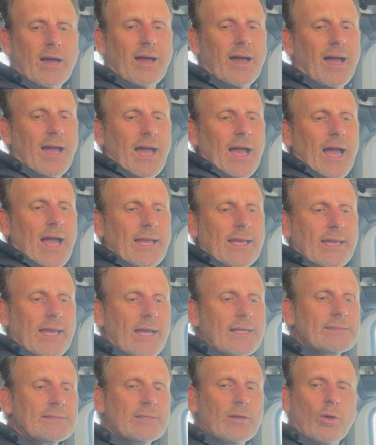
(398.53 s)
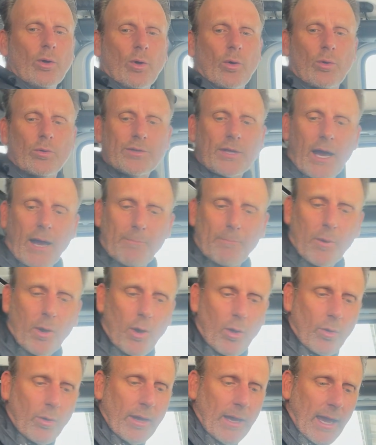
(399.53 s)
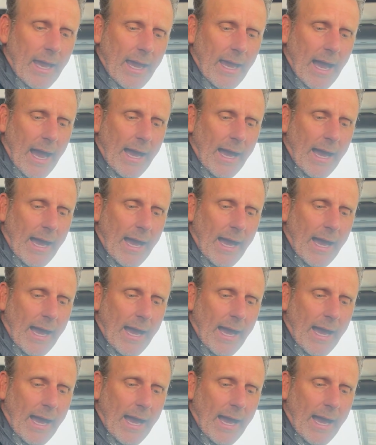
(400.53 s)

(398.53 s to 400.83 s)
I guess they'll hold up okay.